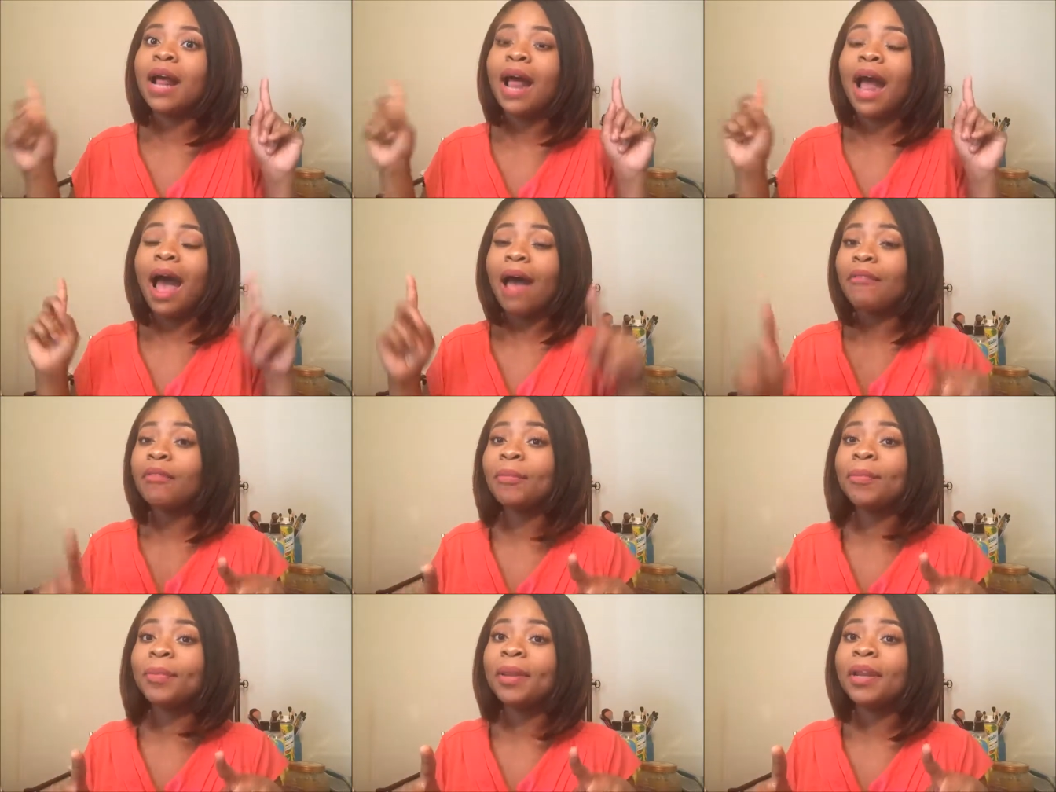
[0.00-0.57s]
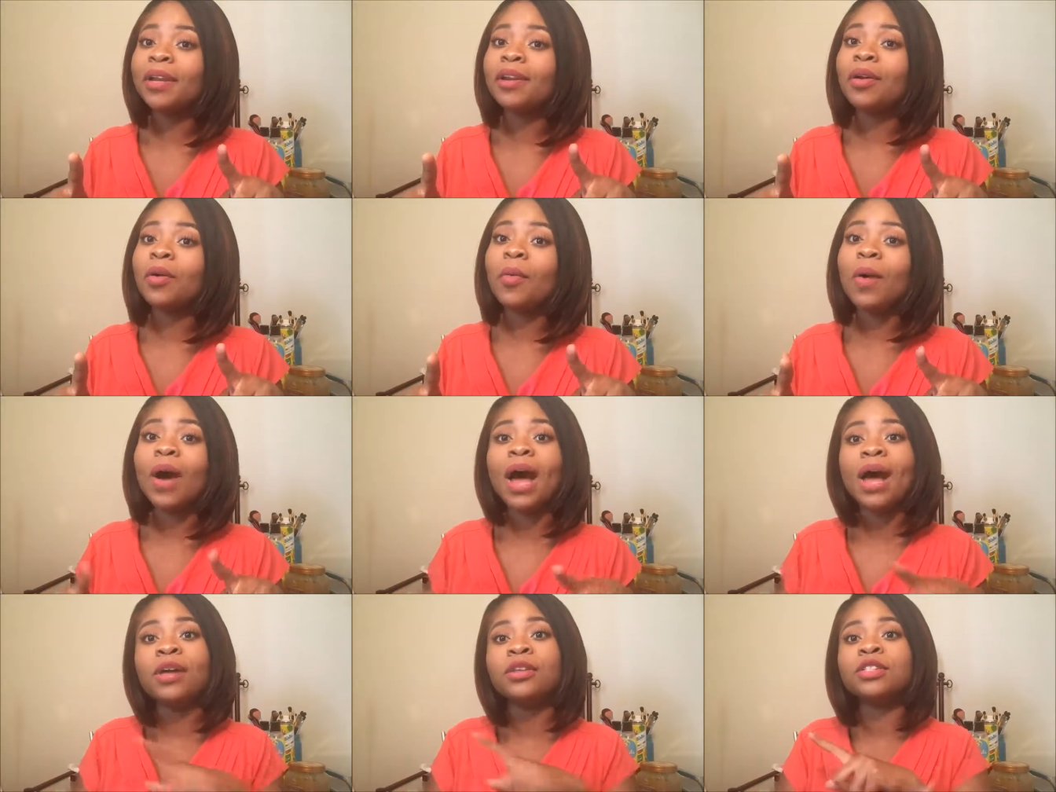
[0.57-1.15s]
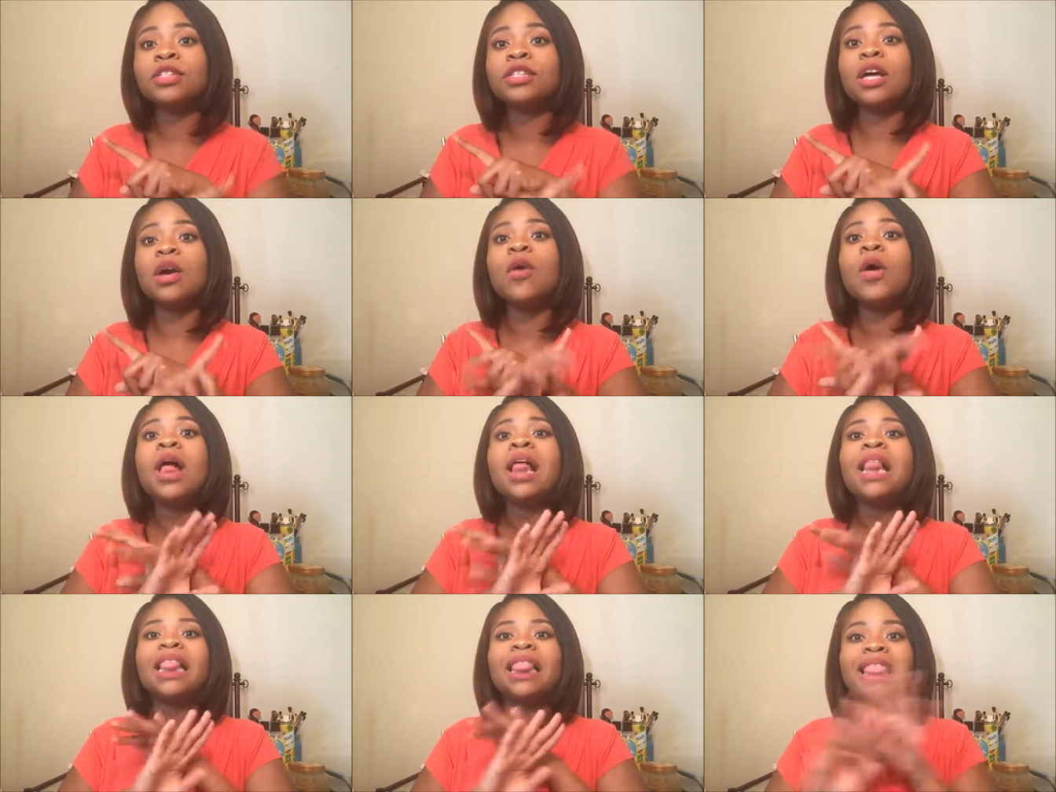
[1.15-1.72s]
I haven't been in a while,
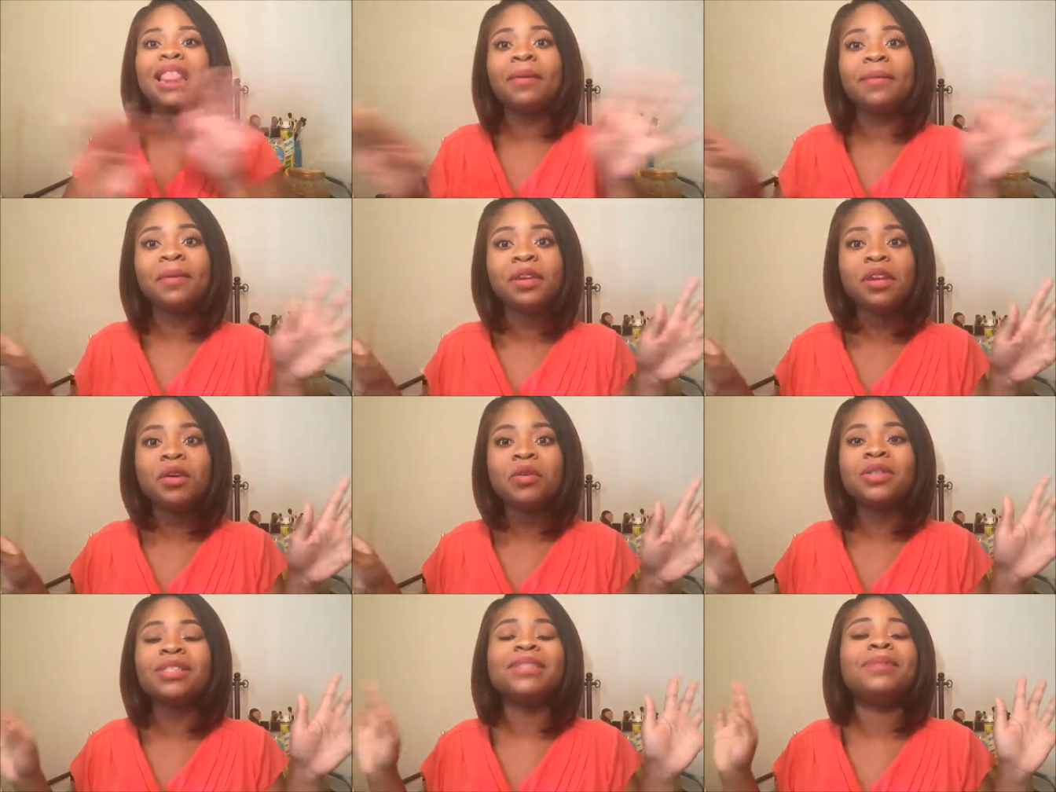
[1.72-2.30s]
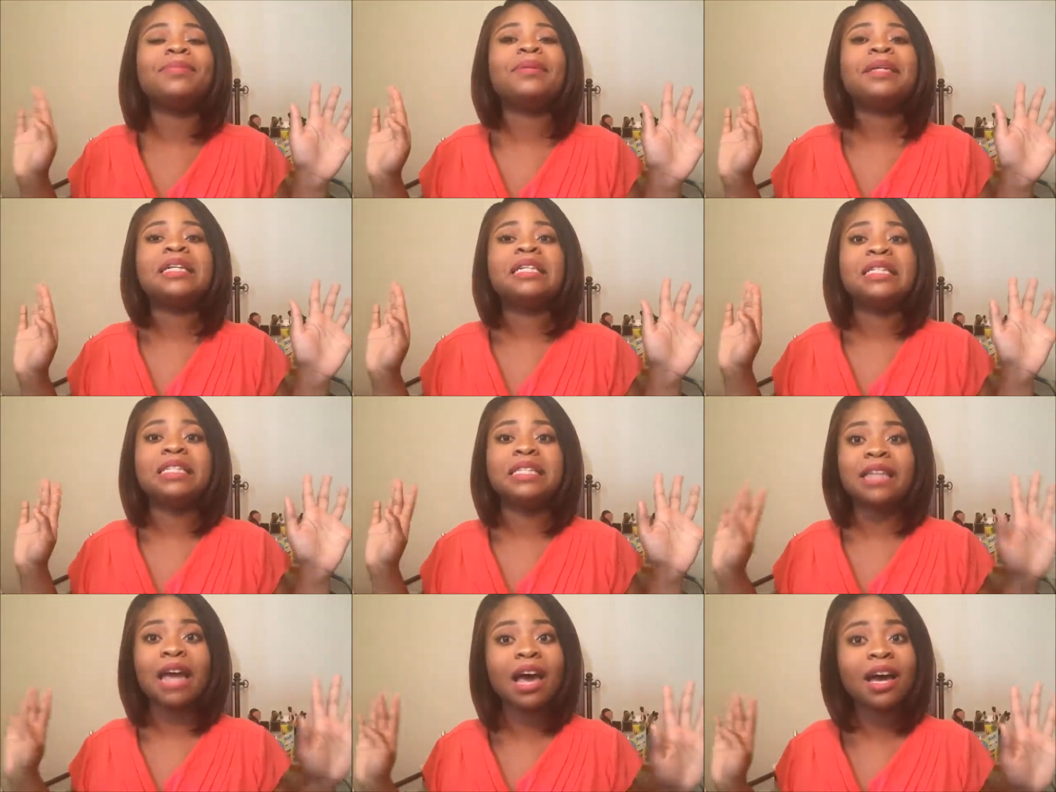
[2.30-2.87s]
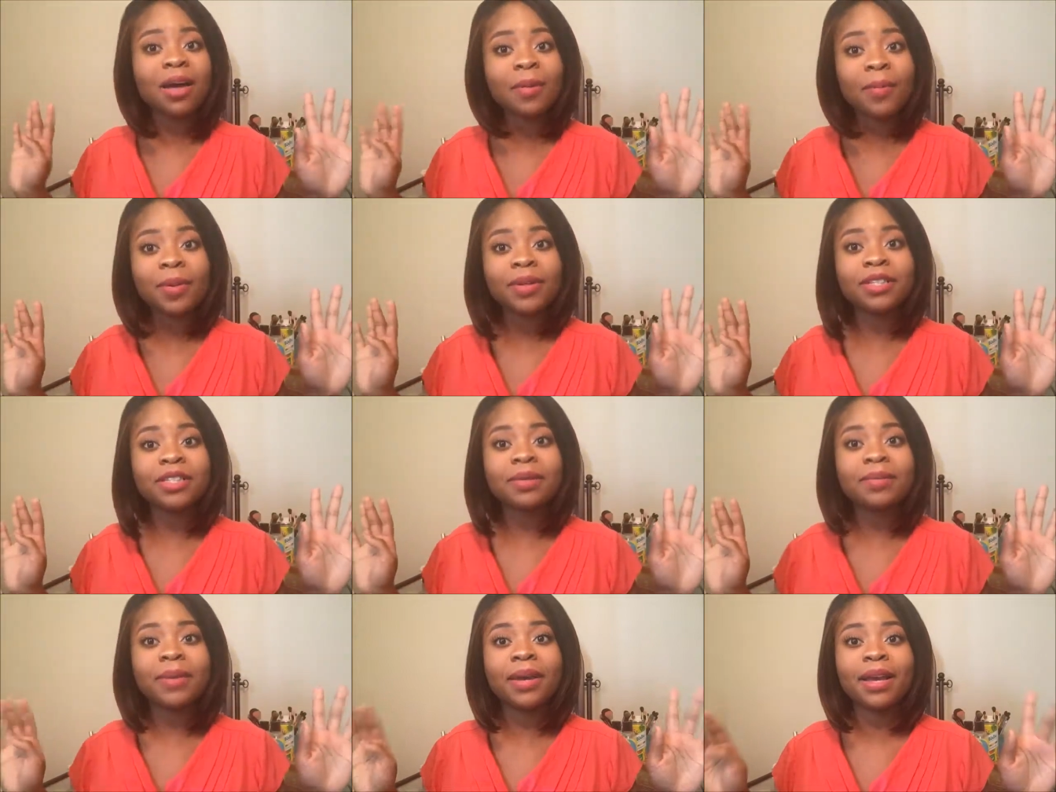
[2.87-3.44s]
so let me know because I'm going to stock up
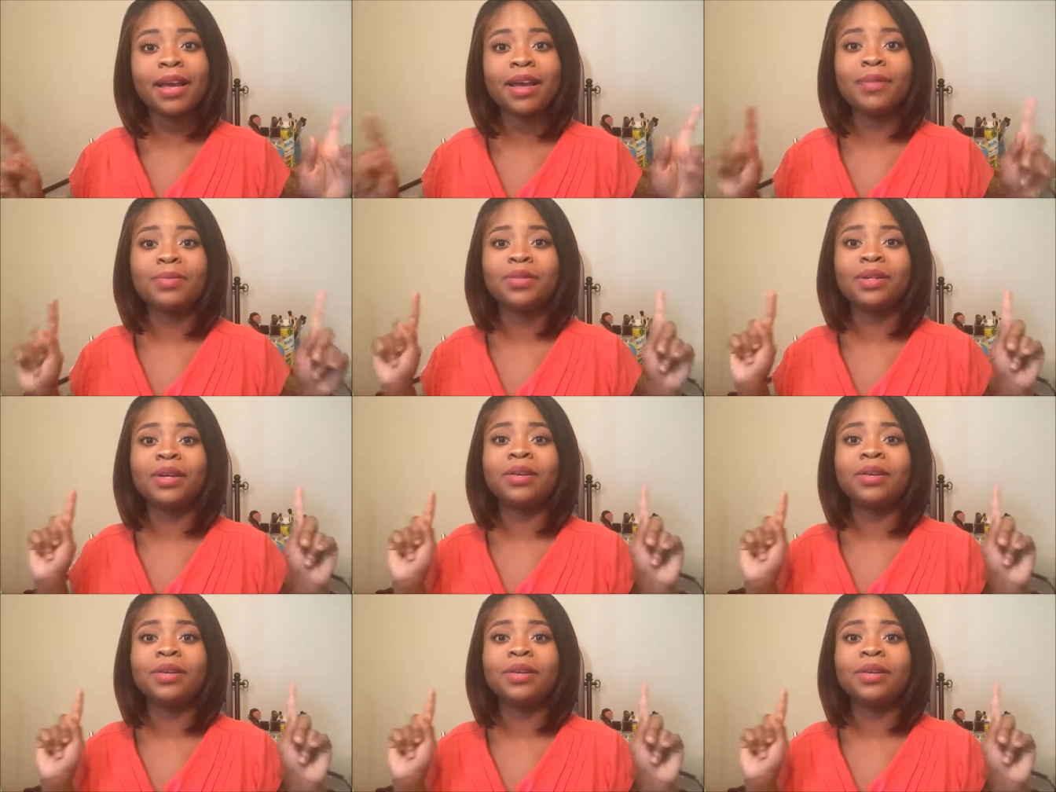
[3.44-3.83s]
on some makeup.